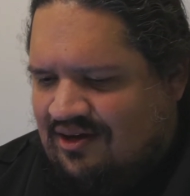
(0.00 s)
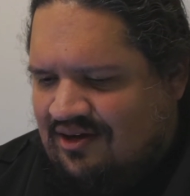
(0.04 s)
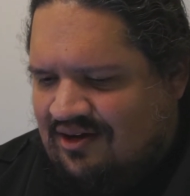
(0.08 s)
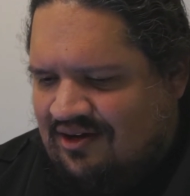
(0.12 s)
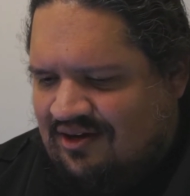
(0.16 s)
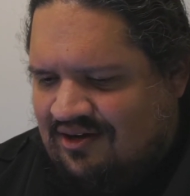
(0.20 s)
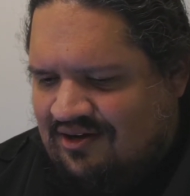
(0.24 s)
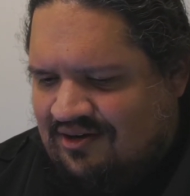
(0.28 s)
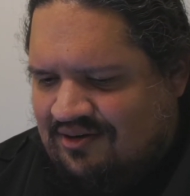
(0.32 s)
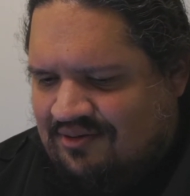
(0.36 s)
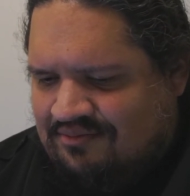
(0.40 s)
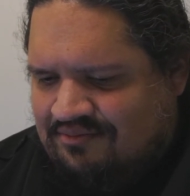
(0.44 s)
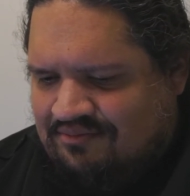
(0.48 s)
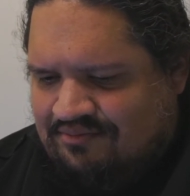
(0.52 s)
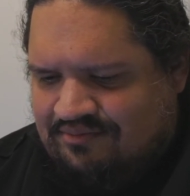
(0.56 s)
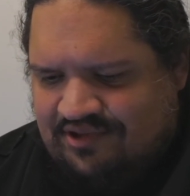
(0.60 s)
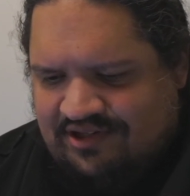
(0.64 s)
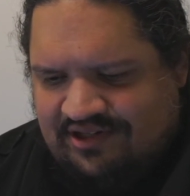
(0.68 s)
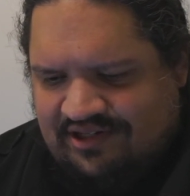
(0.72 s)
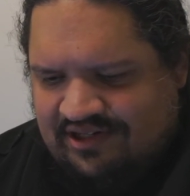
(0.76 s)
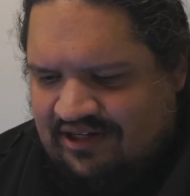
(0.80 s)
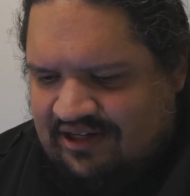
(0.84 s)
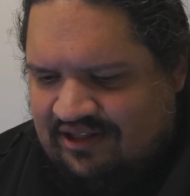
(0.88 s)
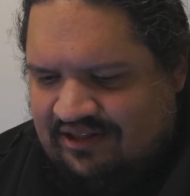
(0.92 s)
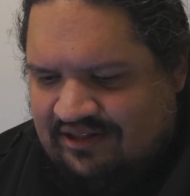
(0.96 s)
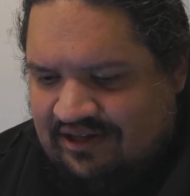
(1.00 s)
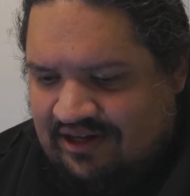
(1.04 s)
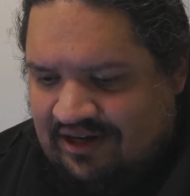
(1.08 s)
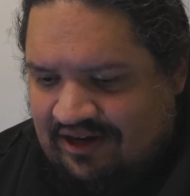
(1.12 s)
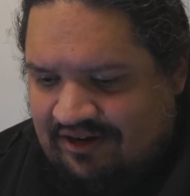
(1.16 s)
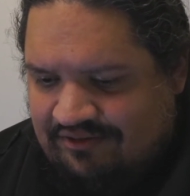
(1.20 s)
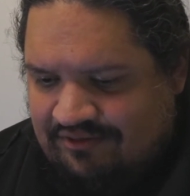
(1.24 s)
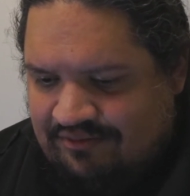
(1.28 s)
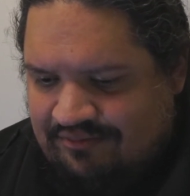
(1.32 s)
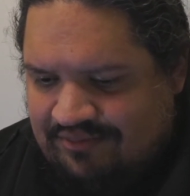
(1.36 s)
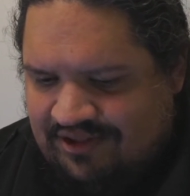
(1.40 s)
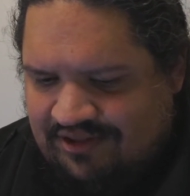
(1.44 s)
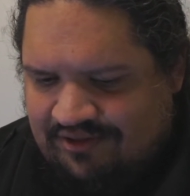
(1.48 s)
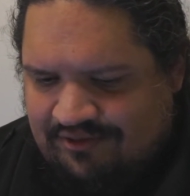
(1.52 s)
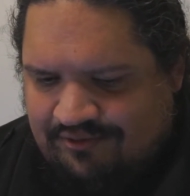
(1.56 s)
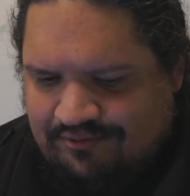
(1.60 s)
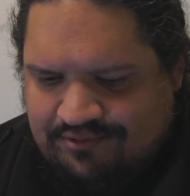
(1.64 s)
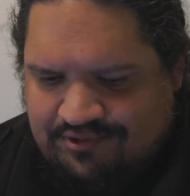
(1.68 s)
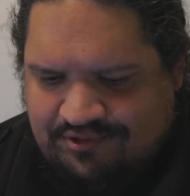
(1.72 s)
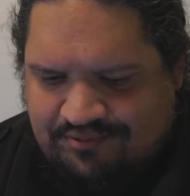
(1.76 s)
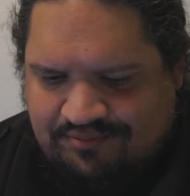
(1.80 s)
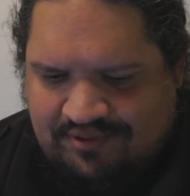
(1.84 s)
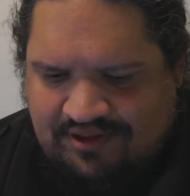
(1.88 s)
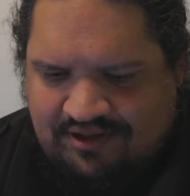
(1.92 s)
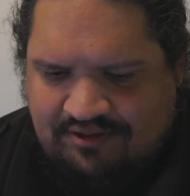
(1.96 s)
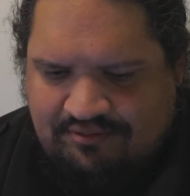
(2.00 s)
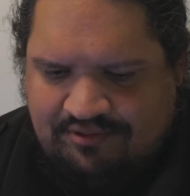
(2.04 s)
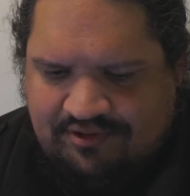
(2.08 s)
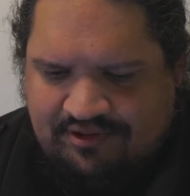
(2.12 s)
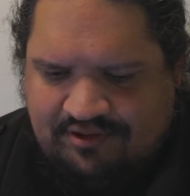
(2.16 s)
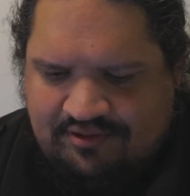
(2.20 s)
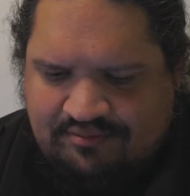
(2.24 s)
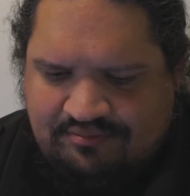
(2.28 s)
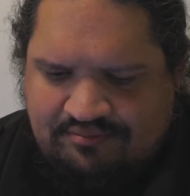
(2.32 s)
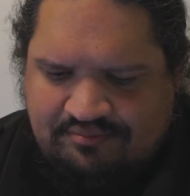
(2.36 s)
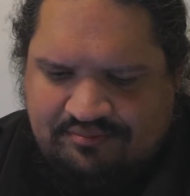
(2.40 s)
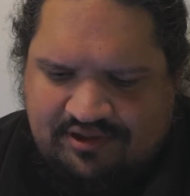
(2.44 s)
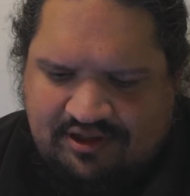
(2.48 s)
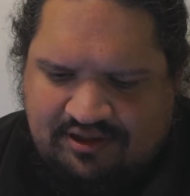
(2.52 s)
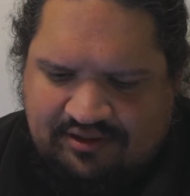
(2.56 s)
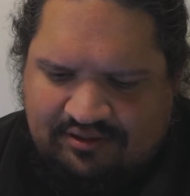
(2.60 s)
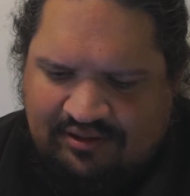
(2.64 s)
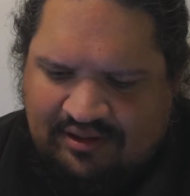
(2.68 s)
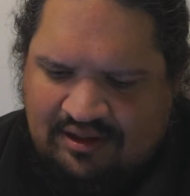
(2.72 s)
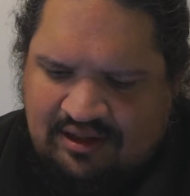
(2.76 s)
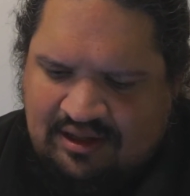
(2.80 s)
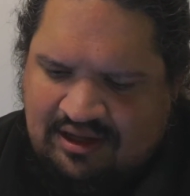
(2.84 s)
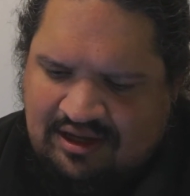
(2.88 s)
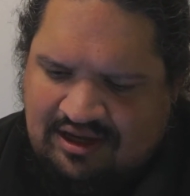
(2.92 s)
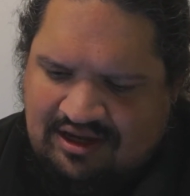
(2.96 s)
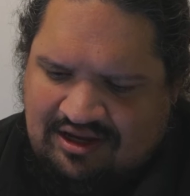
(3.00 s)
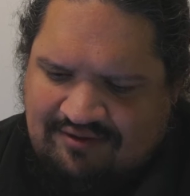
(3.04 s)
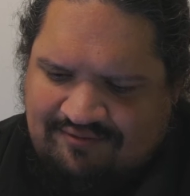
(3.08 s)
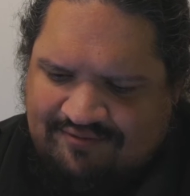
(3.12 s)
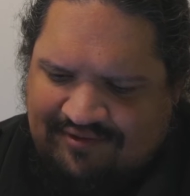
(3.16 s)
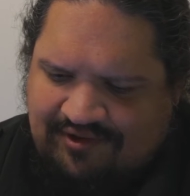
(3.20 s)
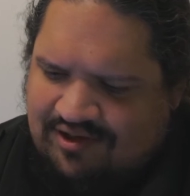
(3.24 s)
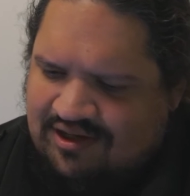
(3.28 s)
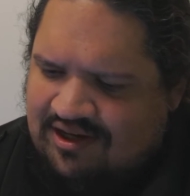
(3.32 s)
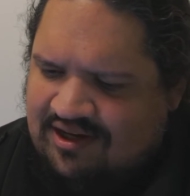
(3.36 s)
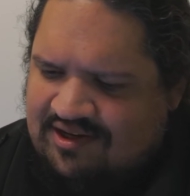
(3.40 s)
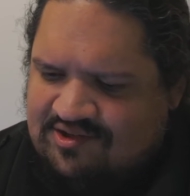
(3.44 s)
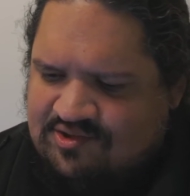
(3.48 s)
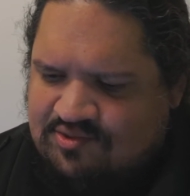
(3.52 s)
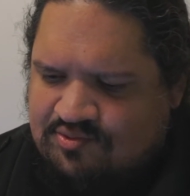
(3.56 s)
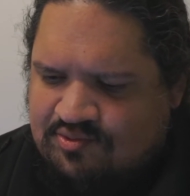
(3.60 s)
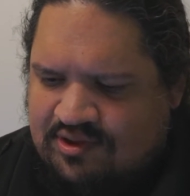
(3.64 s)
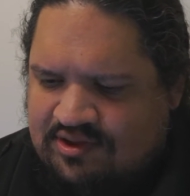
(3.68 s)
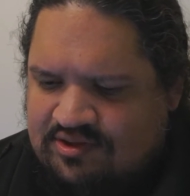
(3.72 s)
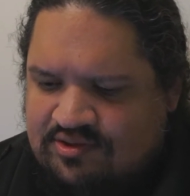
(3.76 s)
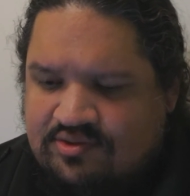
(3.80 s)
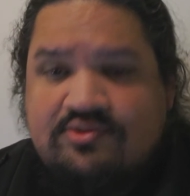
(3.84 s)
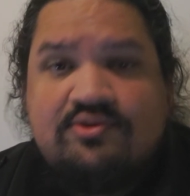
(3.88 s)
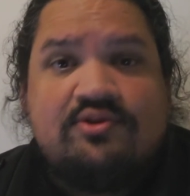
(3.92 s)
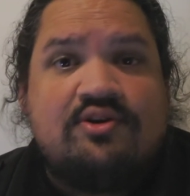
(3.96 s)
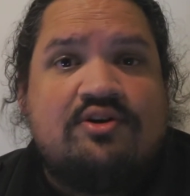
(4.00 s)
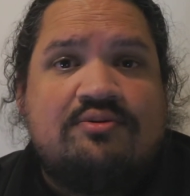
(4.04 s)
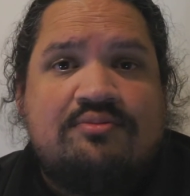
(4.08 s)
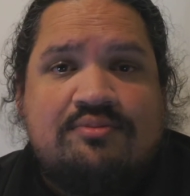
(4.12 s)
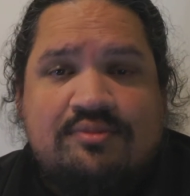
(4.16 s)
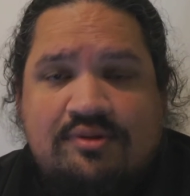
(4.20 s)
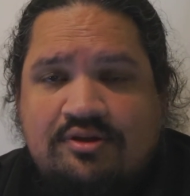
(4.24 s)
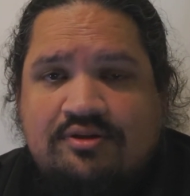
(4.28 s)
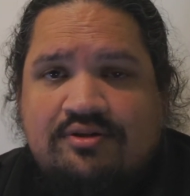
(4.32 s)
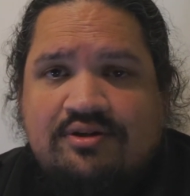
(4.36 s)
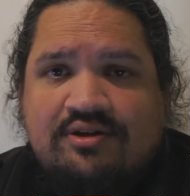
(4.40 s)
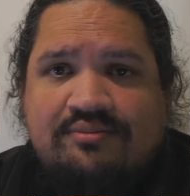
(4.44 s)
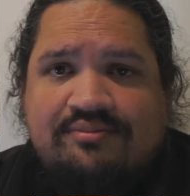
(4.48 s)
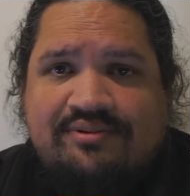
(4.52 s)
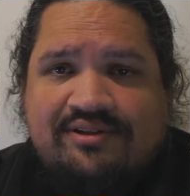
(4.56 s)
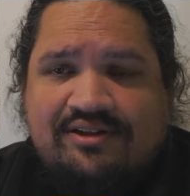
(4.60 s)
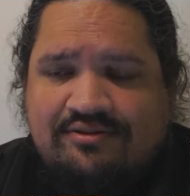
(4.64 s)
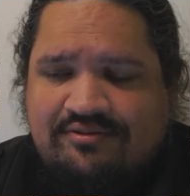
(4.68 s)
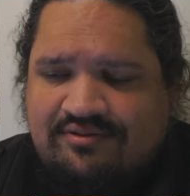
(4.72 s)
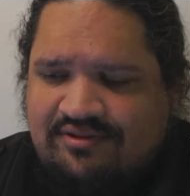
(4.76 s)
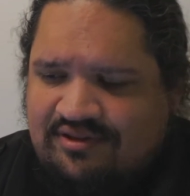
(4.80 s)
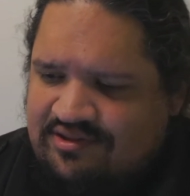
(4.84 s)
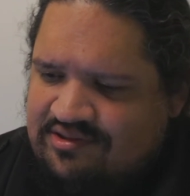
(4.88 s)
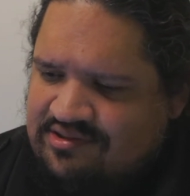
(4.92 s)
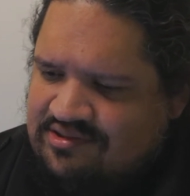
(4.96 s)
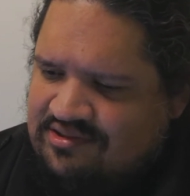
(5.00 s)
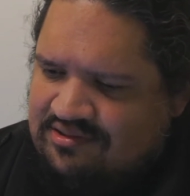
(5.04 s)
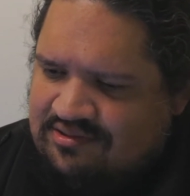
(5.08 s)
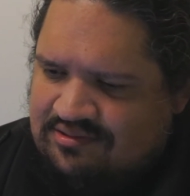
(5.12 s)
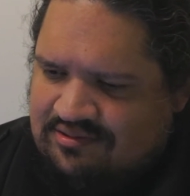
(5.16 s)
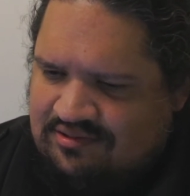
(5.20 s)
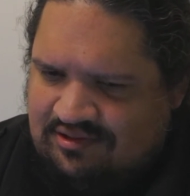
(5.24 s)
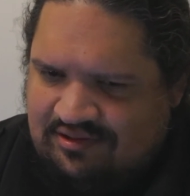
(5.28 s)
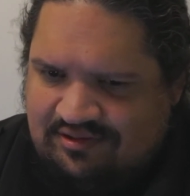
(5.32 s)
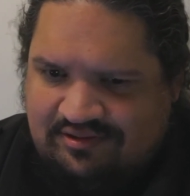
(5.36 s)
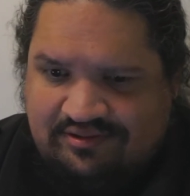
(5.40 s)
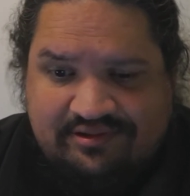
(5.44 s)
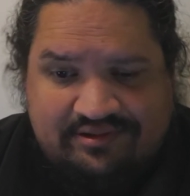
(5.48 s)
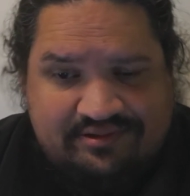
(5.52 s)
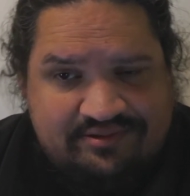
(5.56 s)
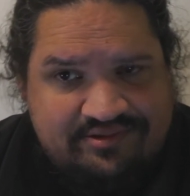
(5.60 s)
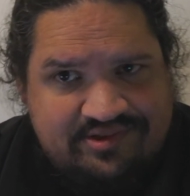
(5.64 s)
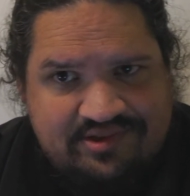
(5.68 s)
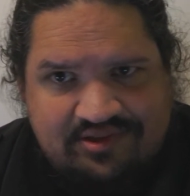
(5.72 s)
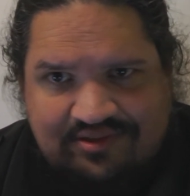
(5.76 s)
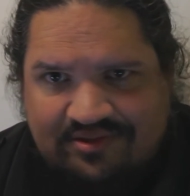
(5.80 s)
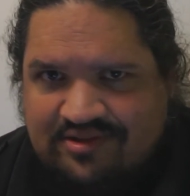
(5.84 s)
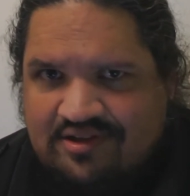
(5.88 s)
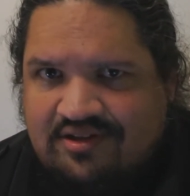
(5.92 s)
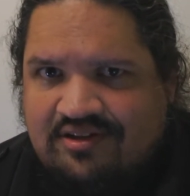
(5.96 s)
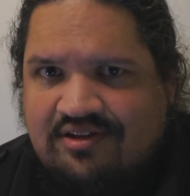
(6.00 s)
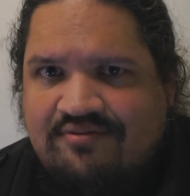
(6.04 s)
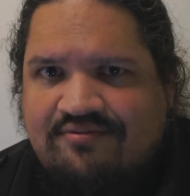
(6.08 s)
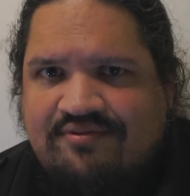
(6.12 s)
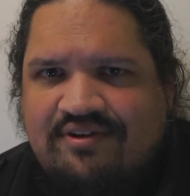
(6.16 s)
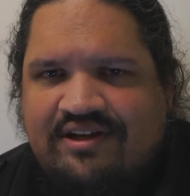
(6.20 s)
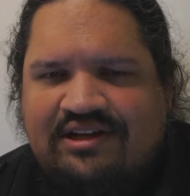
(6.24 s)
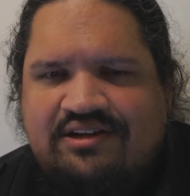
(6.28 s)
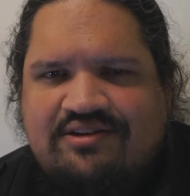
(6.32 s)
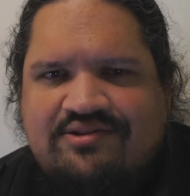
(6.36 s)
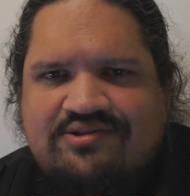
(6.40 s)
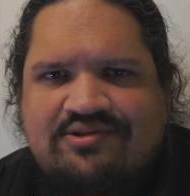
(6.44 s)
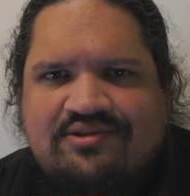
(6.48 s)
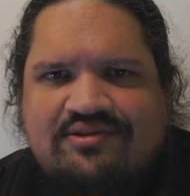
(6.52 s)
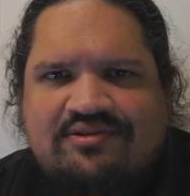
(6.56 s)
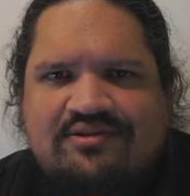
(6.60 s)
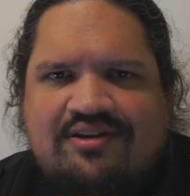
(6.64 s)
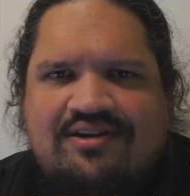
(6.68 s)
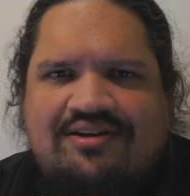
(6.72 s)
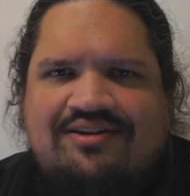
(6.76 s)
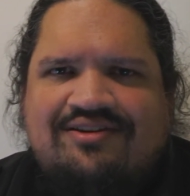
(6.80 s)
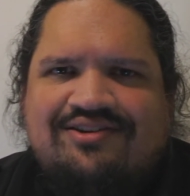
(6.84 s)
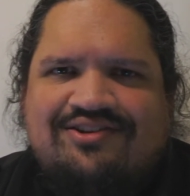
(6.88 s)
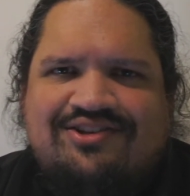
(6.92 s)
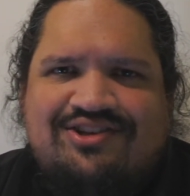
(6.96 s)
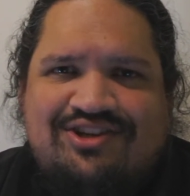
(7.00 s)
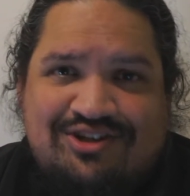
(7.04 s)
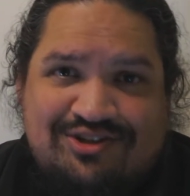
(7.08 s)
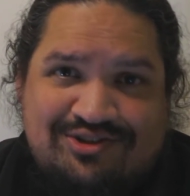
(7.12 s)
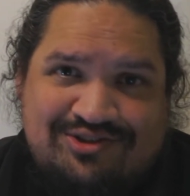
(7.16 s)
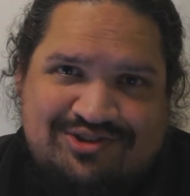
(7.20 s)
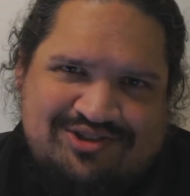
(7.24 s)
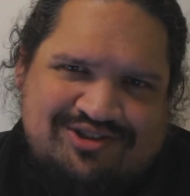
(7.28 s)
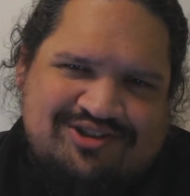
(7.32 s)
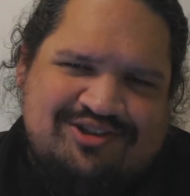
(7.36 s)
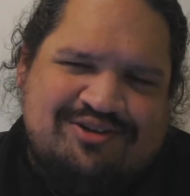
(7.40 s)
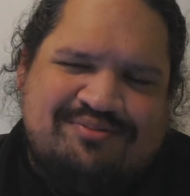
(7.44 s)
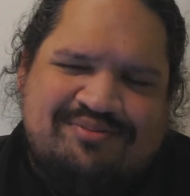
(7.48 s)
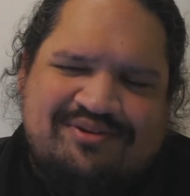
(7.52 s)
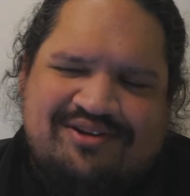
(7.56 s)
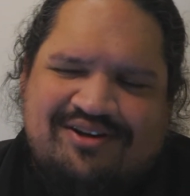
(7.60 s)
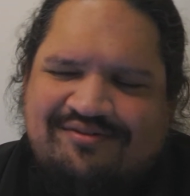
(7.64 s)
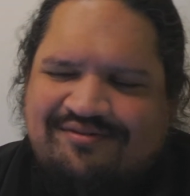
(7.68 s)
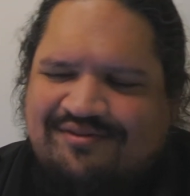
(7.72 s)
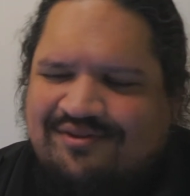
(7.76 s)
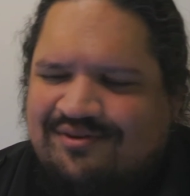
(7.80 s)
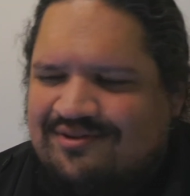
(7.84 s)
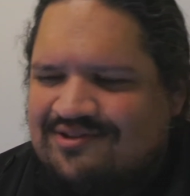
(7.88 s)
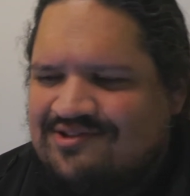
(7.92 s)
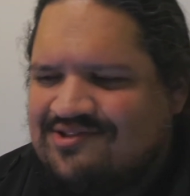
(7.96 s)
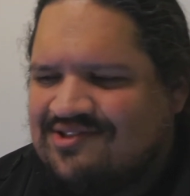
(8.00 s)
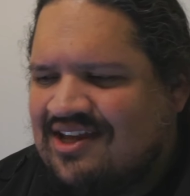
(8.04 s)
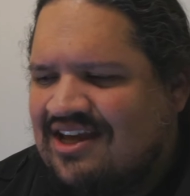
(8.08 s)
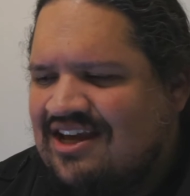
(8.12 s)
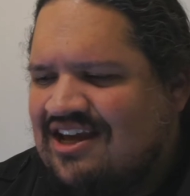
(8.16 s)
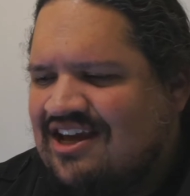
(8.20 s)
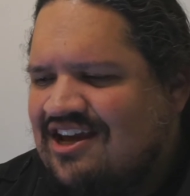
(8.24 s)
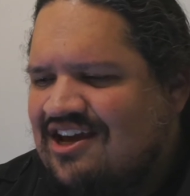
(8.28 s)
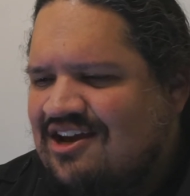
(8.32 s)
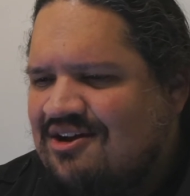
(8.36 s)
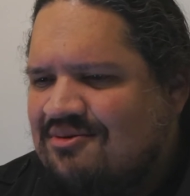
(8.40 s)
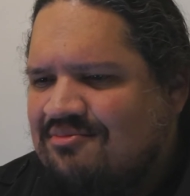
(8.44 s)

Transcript: But again, I haven't been able to play with it. But if you guys want to know more about this, you know, there's a ton of videos on YouTube, of course.